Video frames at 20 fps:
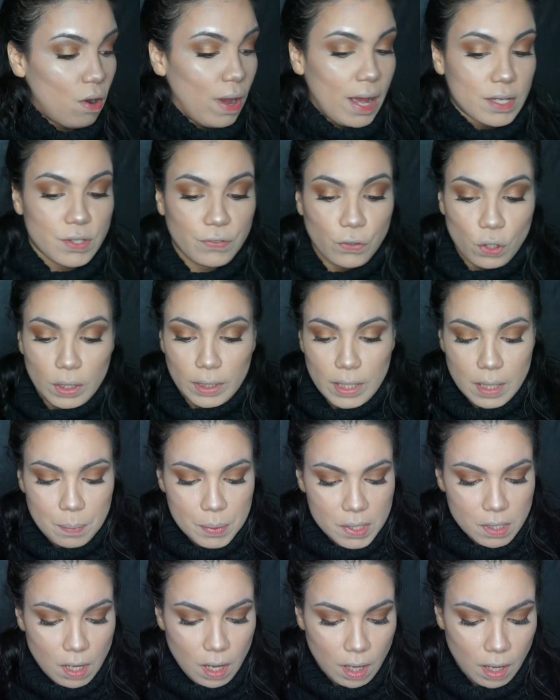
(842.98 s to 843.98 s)
as for
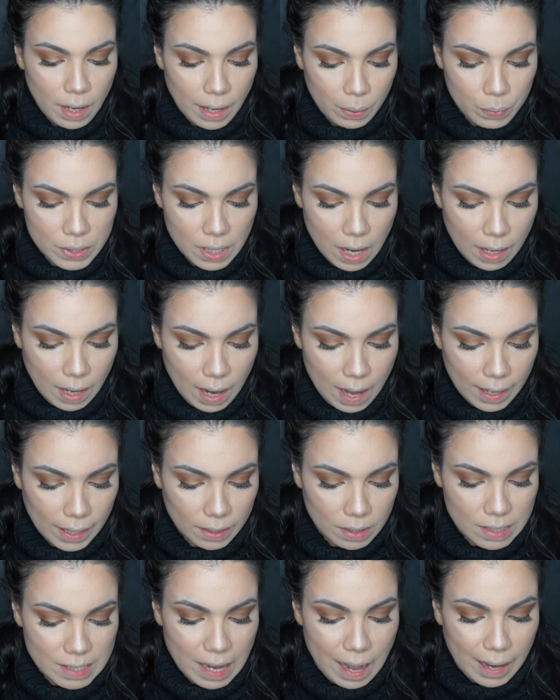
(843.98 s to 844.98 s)
lips, I was kind of
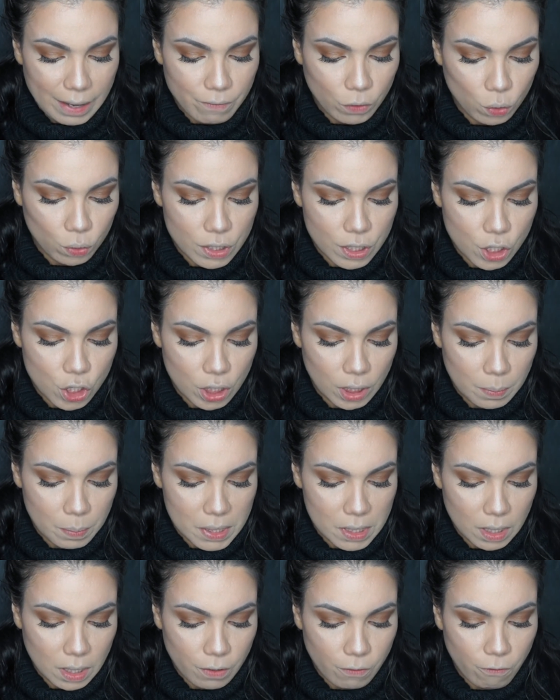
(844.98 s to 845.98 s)
eyeing this high voltage
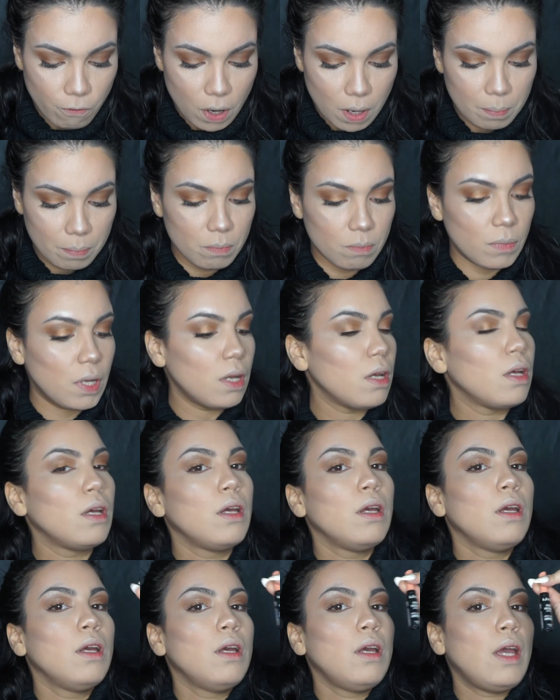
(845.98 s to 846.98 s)
lipstick from
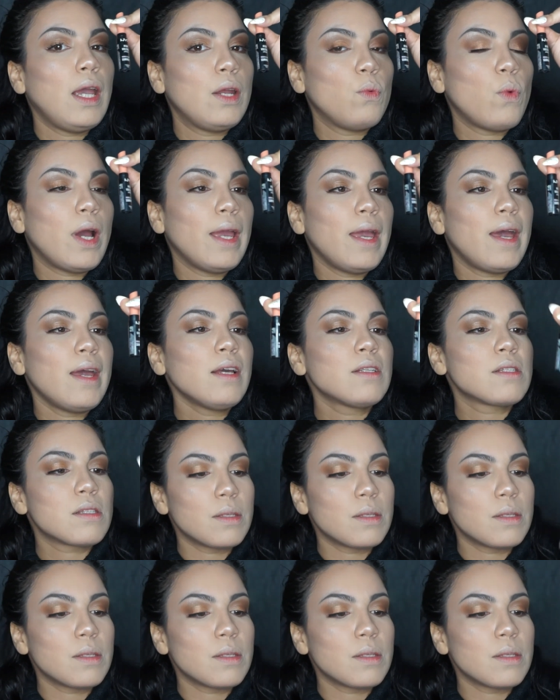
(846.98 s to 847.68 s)
NYX